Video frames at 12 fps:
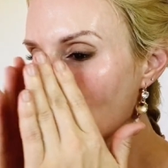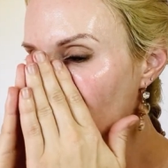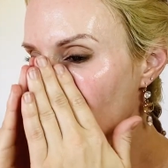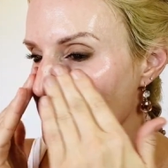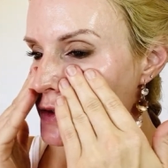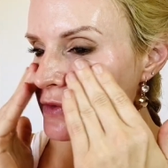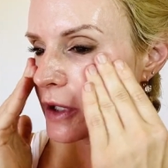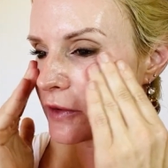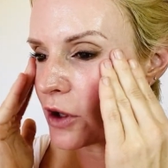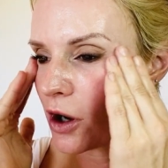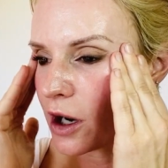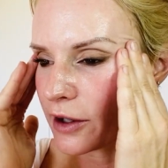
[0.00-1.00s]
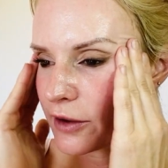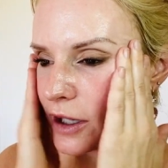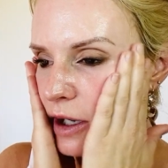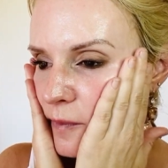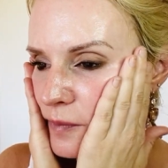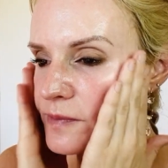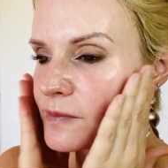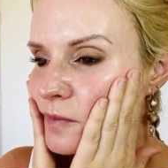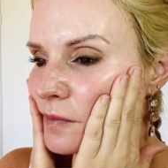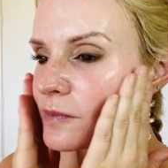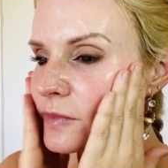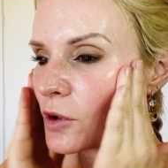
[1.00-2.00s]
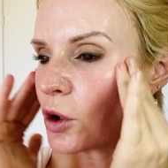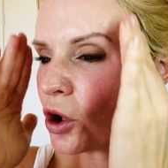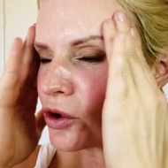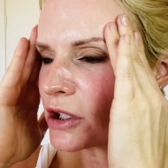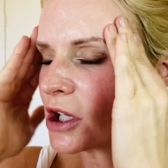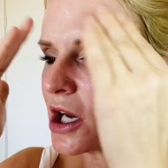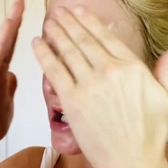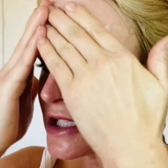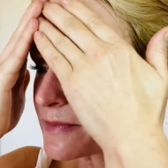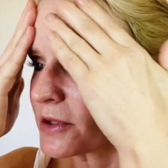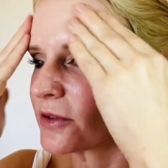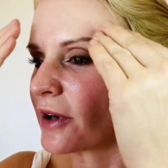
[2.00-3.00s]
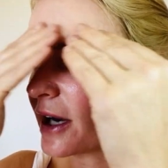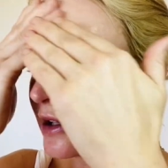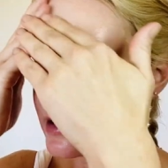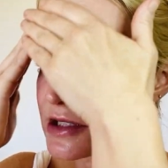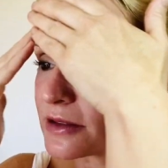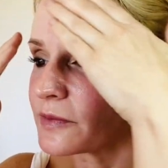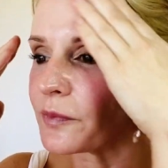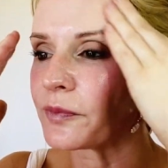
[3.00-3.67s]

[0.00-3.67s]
can be used around the eye area. Not on the eyes, but around.